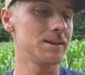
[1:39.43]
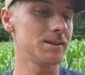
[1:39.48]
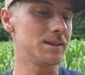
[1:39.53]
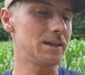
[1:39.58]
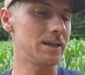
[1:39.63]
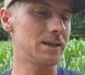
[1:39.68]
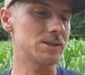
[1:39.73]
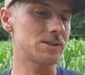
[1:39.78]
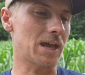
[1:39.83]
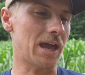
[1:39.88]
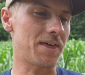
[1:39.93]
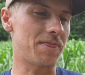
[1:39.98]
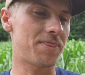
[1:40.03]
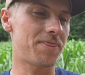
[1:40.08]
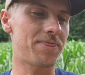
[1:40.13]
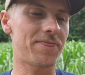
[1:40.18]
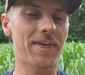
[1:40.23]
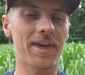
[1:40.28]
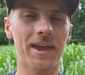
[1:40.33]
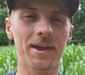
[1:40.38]
These I
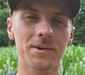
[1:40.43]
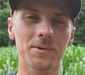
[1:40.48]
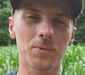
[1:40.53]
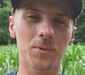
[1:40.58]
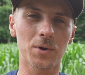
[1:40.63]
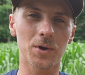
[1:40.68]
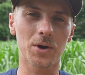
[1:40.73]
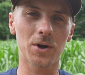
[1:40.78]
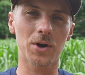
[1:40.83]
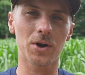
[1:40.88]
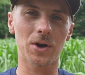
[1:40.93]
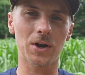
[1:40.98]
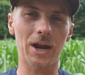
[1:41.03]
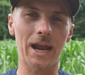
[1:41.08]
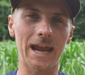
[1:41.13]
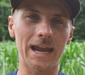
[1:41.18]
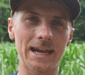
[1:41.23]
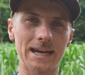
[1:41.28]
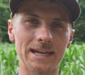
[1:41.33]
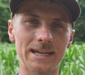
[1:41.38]
think were
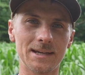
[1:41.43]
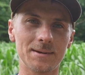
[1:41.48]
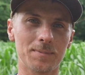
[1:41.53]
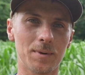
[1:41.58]
80